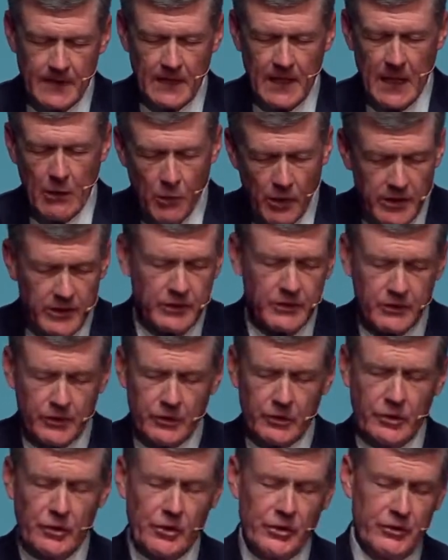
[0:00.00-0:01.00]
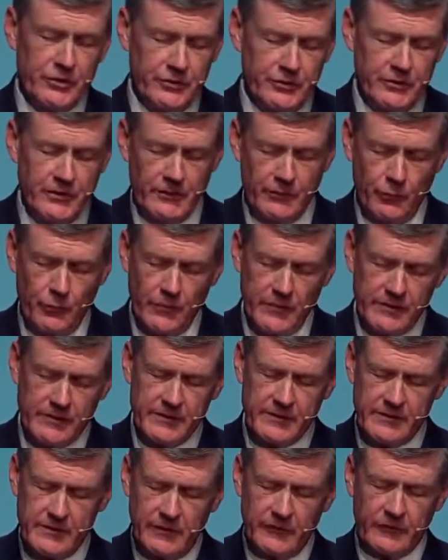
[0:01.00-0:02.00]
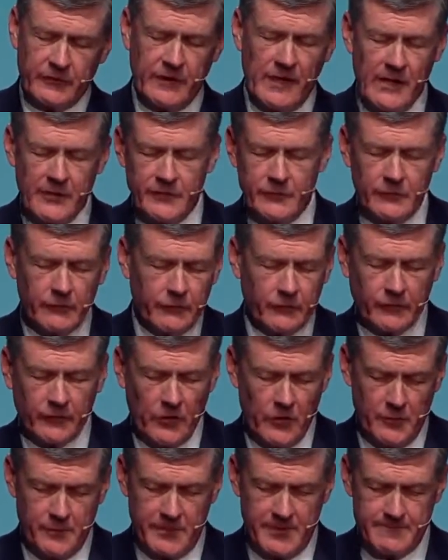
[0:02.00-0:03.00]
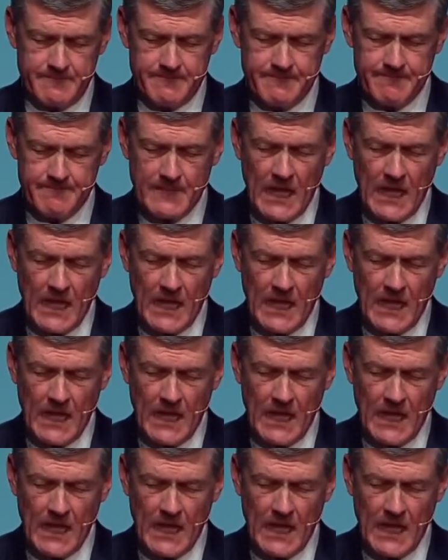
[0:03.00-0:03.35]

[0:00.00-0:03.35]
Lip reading: I want to conclude with this other sermon.